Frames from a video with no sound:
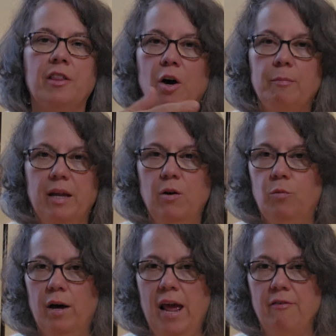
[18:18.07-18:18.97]
They'll be
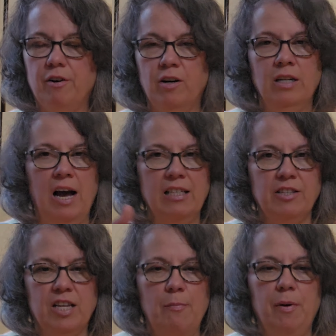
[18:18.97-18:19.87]
whatever. I'll
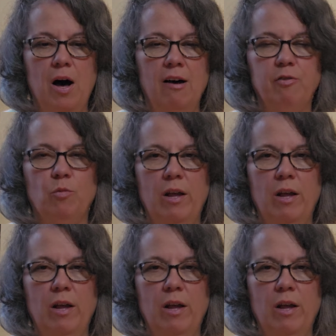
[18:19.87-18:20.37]
step off,